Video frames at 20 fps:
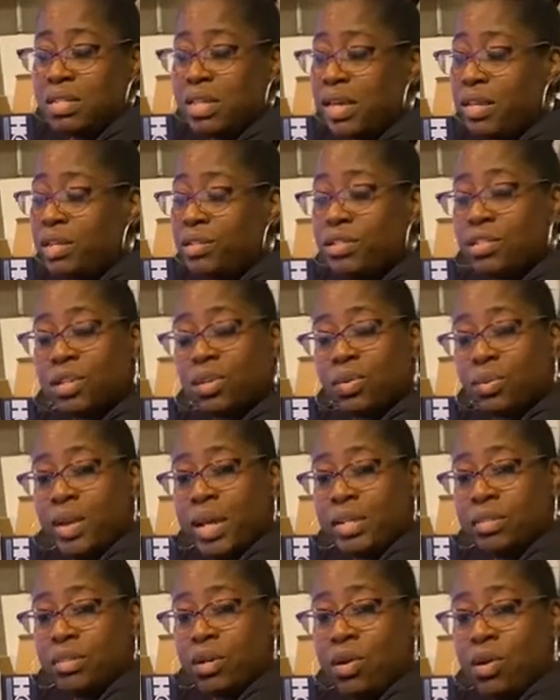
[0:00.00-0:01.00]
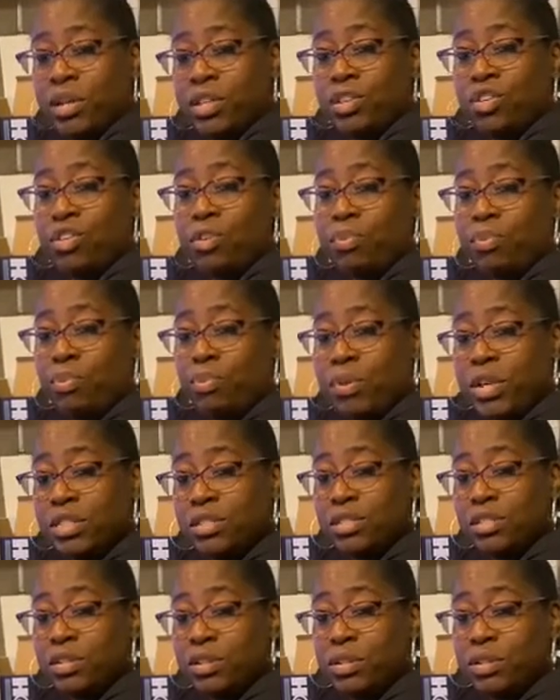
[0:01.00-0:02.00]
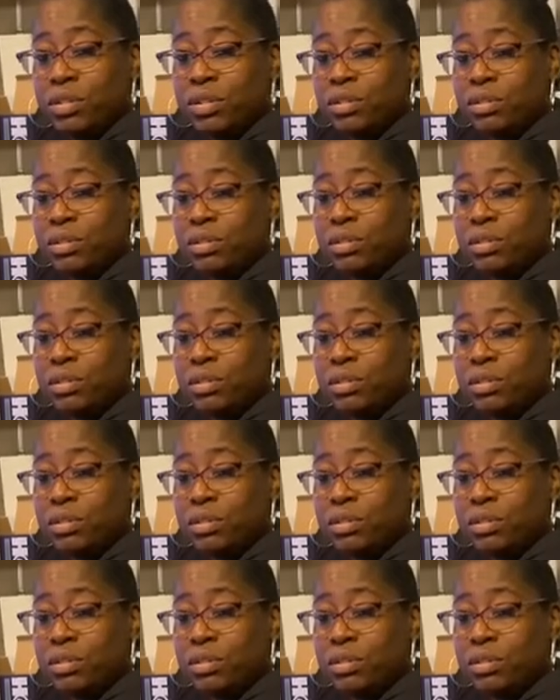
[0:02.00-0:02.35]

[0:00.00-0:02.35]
settings correct on your printer,